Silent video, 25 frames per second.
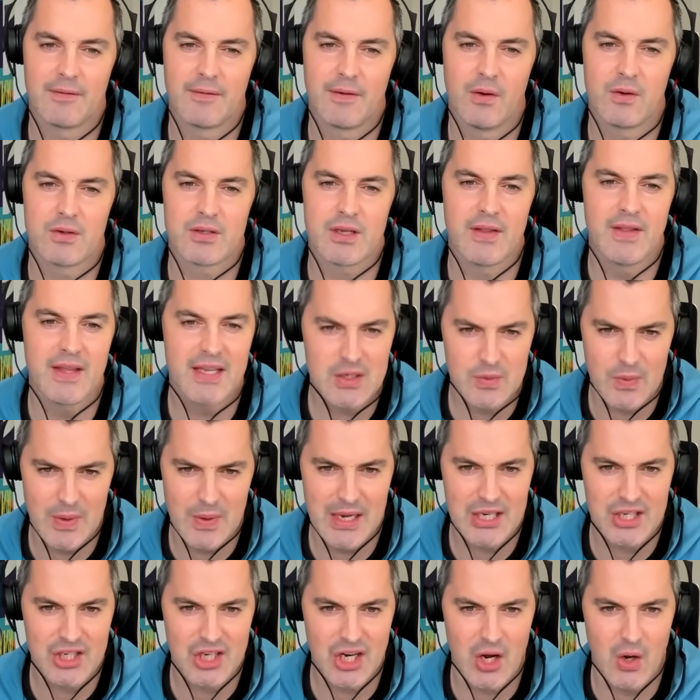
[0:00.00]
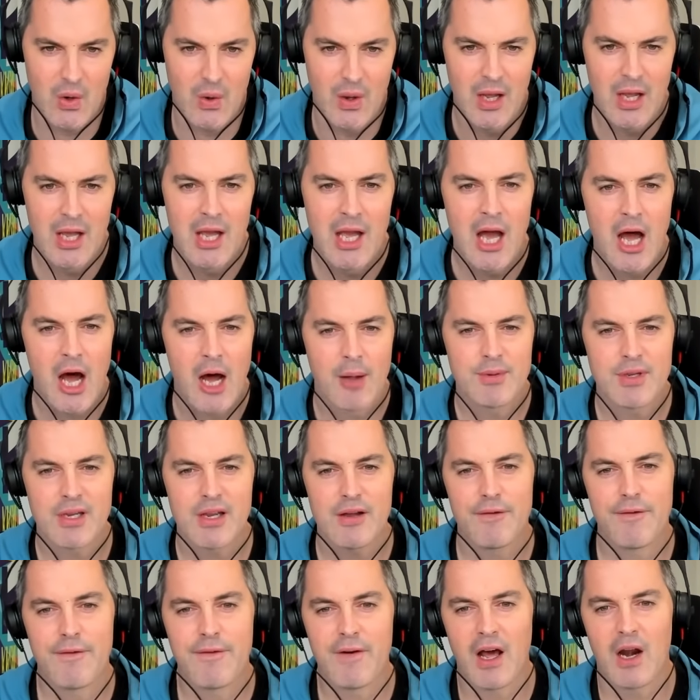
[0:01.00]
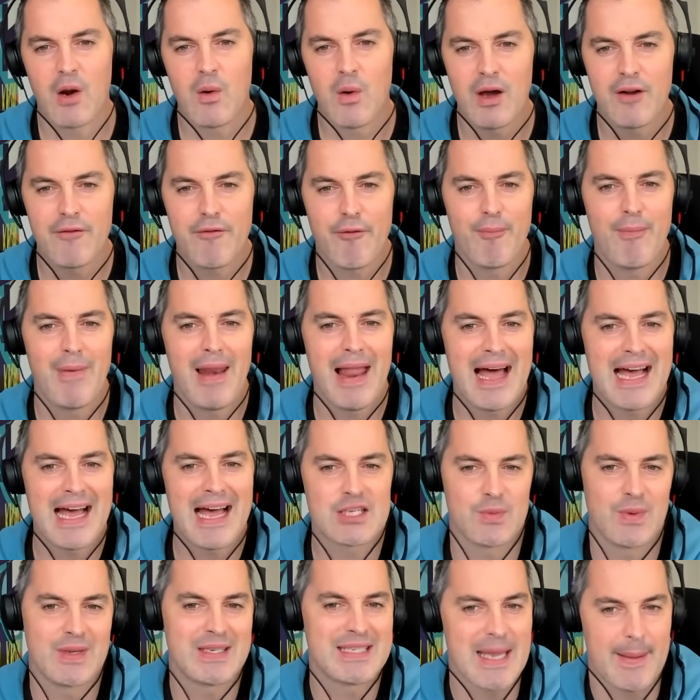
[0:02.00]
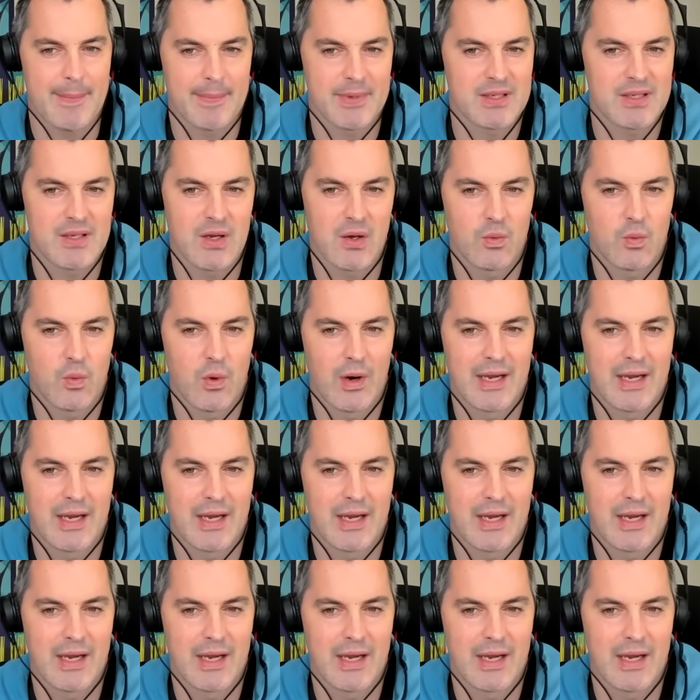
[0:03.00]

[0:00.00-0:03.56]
Folks, on this week's show, I'm doing a follow on from last week's episode